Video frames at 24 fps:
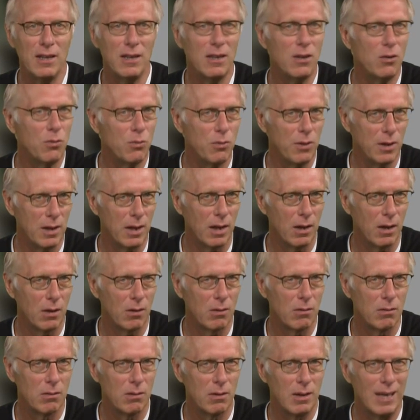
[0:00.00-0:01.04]
video,
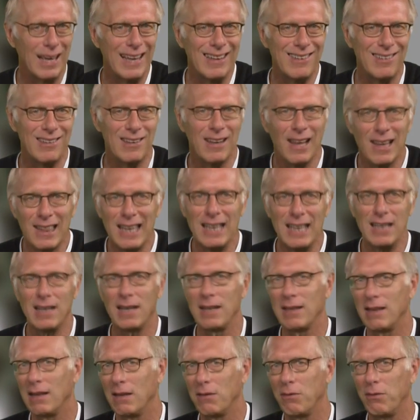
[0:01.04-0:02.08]
it's nothing like the
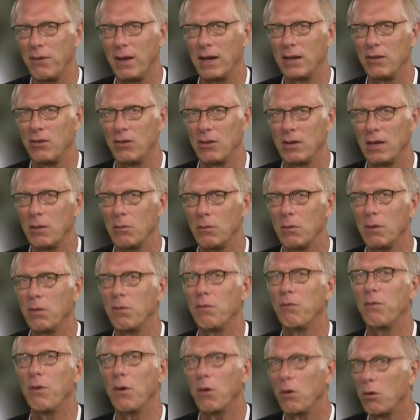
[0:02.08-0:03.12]
effect you'll get with
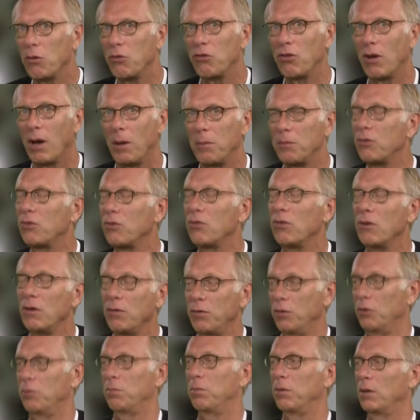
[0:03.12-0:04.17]
Photoshop's surface blur.